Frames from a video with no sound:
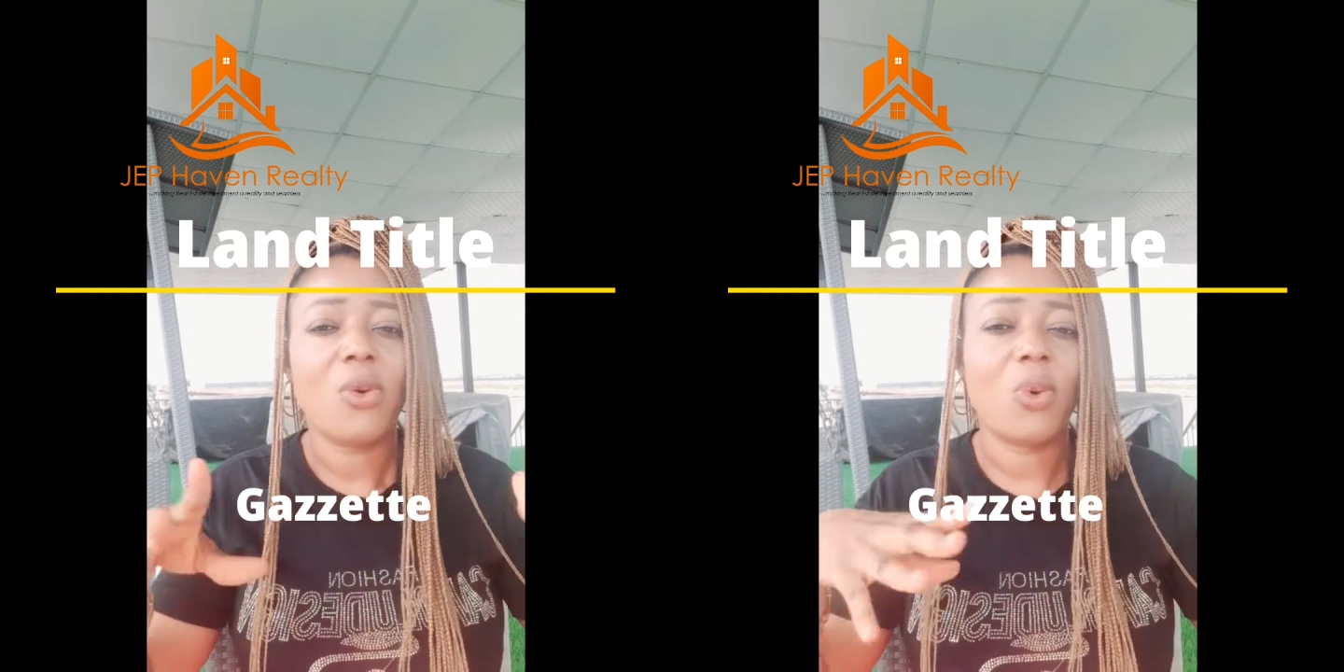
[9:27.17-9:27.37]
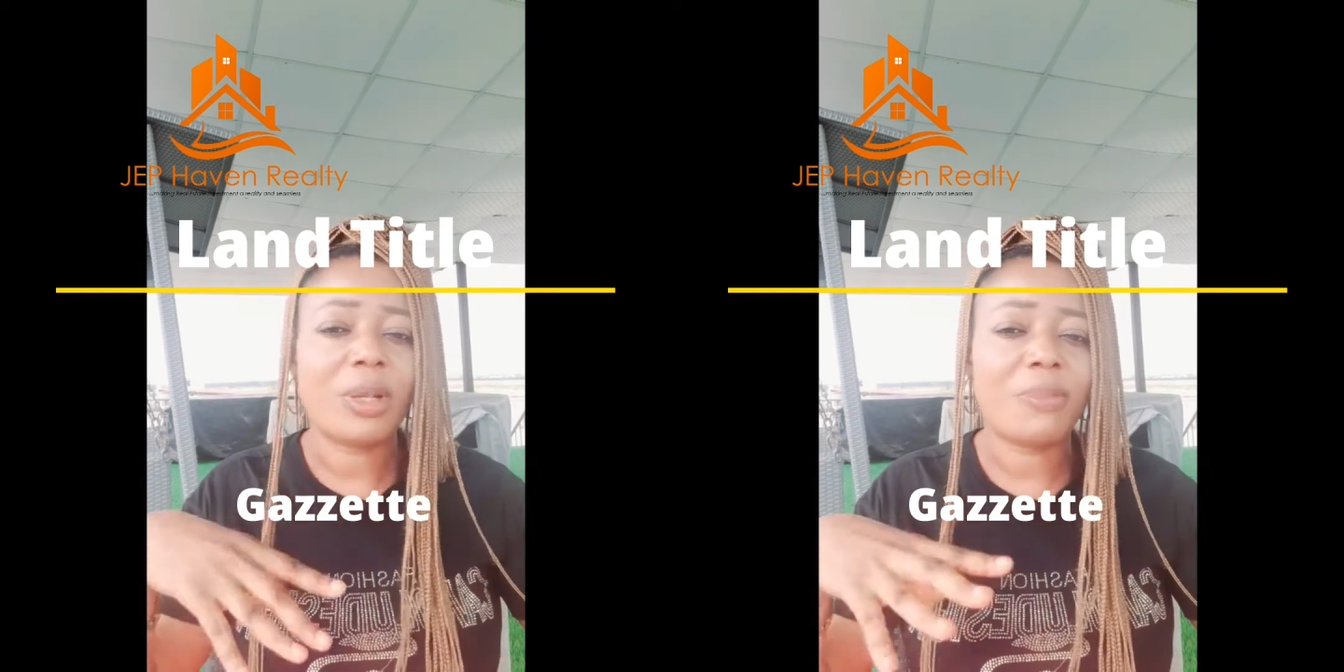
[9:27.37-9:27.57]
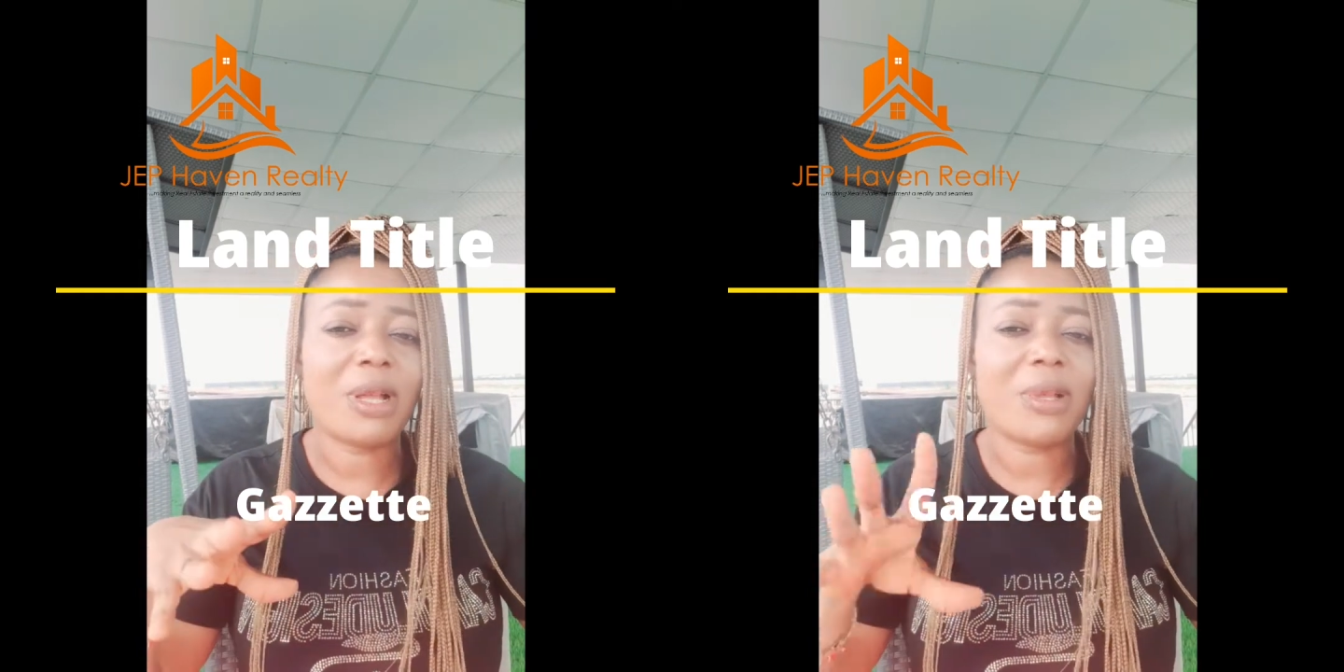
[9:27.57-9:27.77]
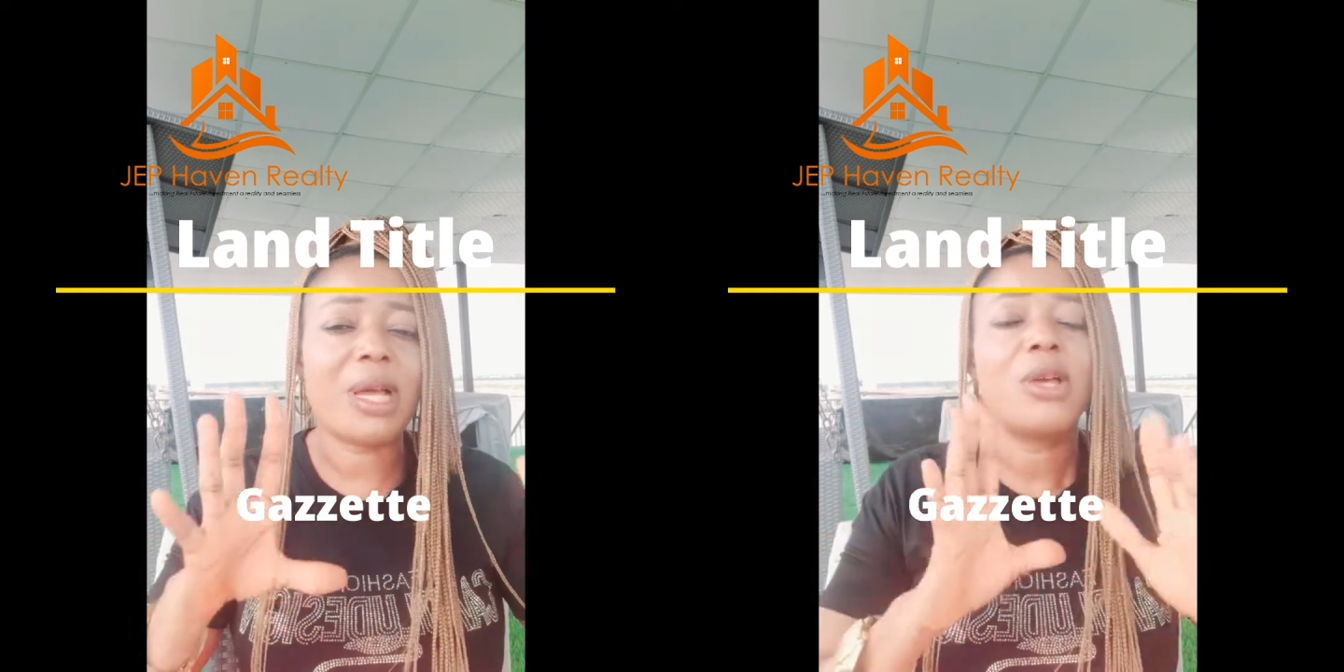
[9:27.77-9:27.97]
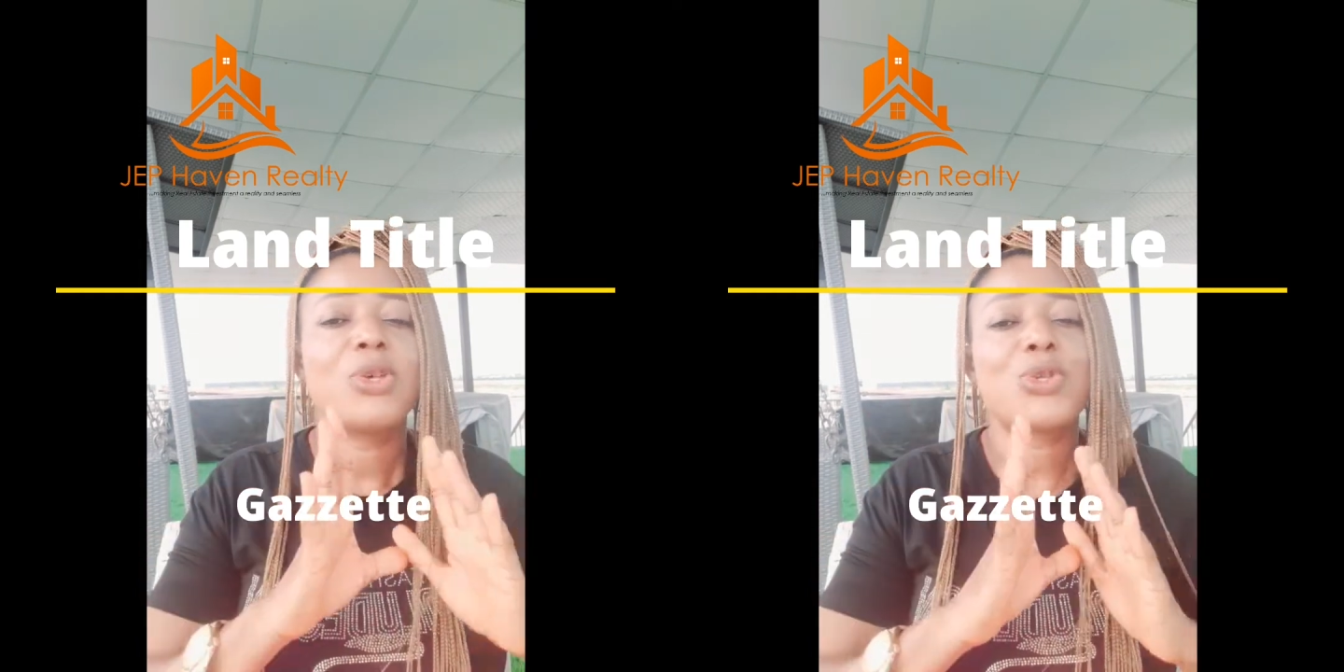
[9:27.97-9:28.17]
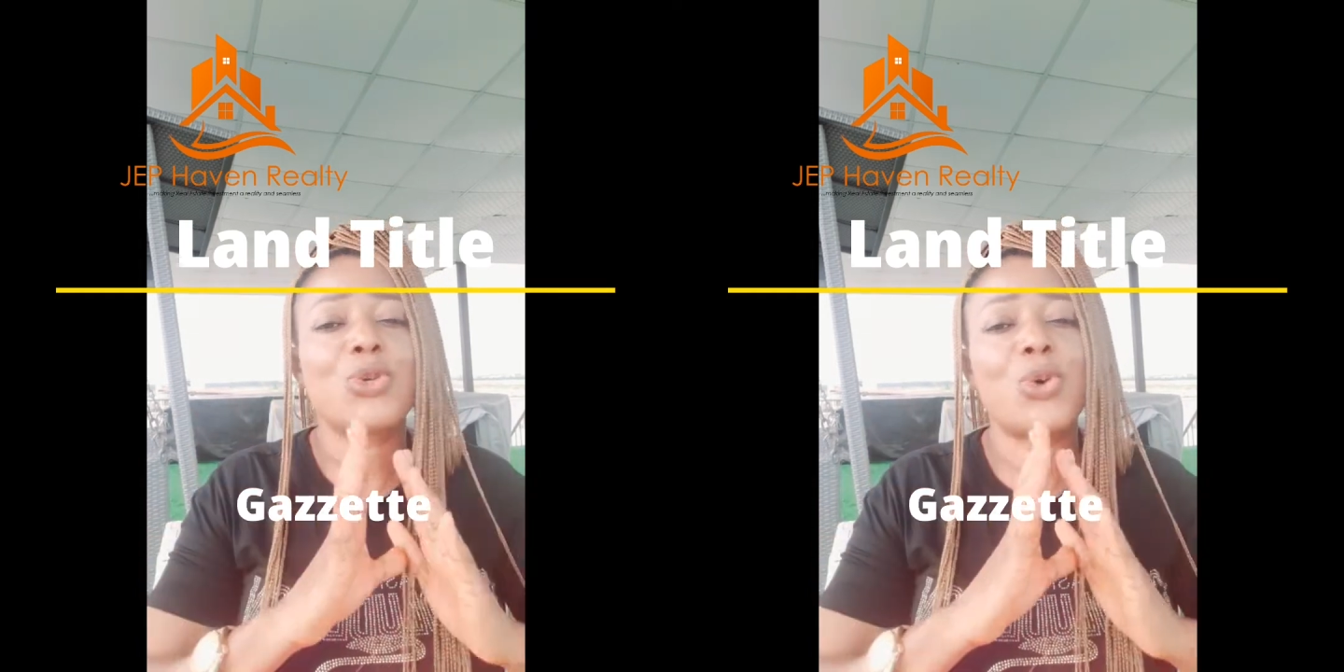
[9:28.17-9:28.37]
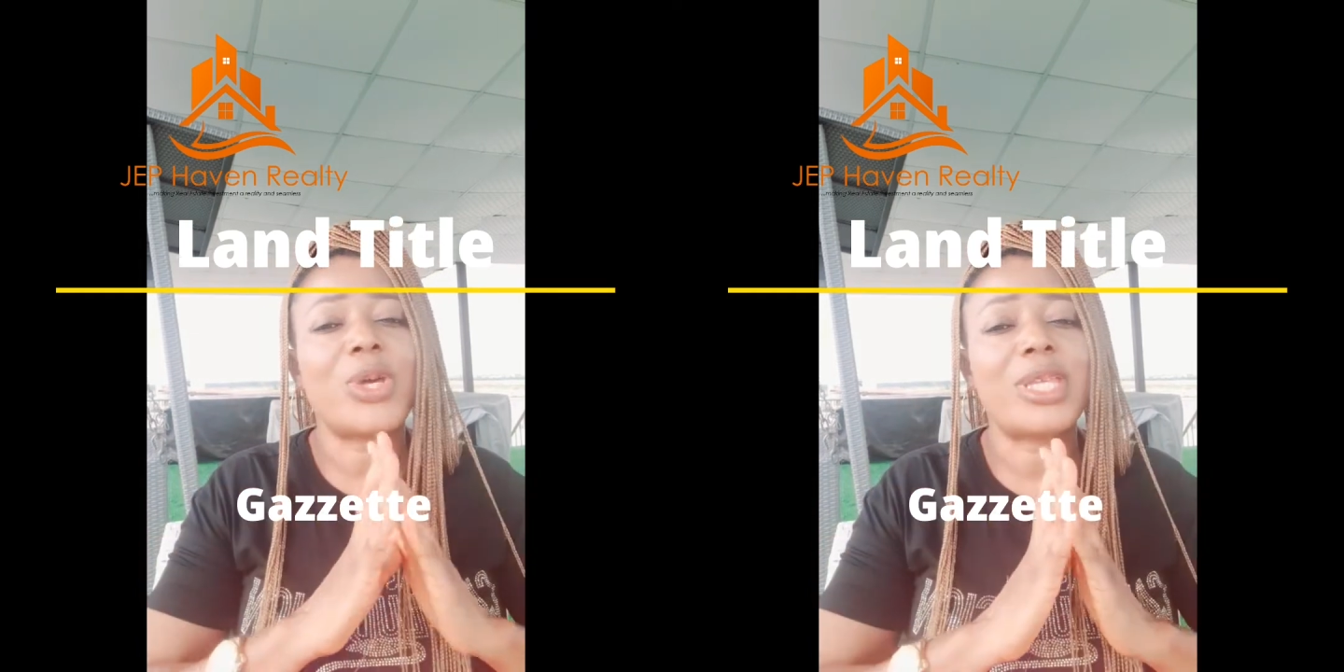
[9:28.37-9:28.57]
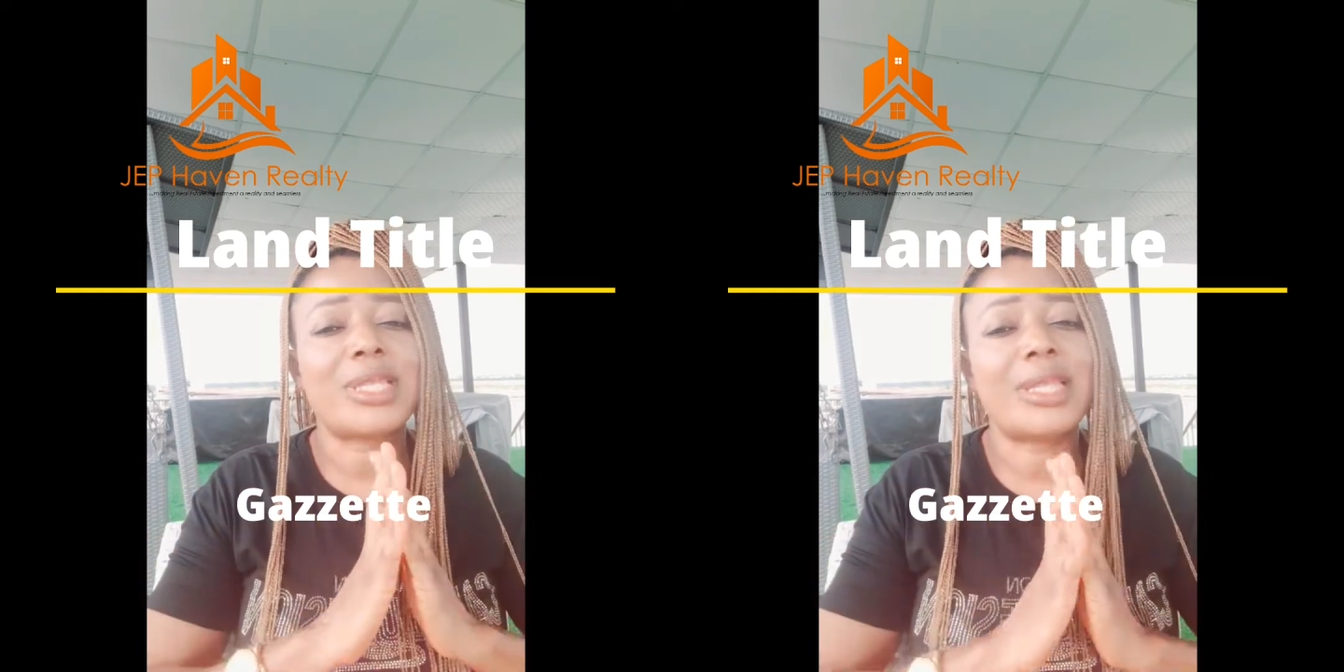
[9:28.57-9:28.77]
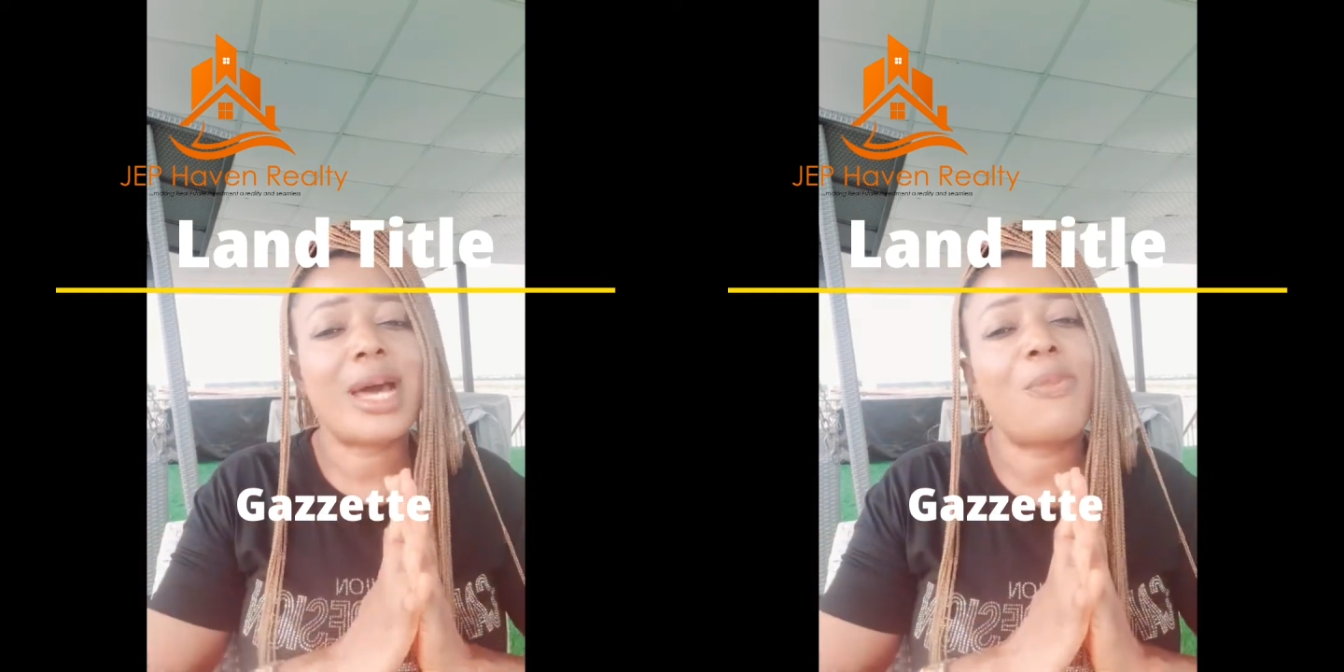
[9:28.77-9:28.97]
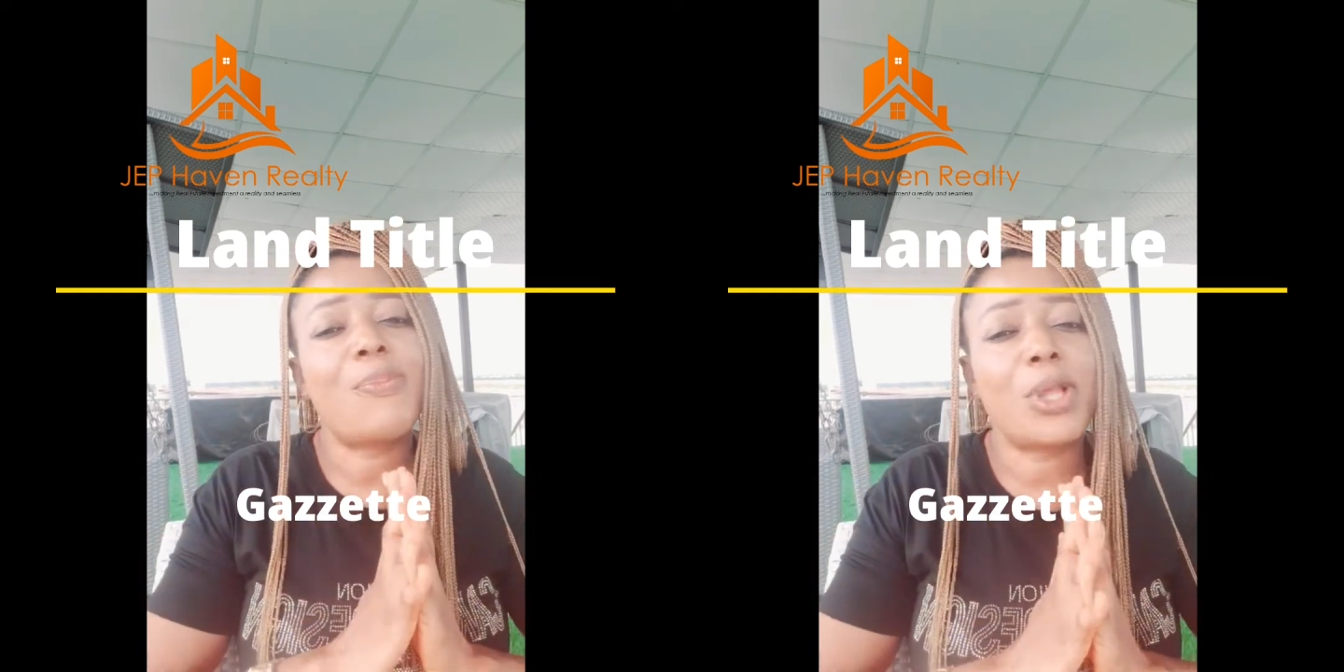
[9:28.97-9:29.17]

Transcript: what blah blah, so it now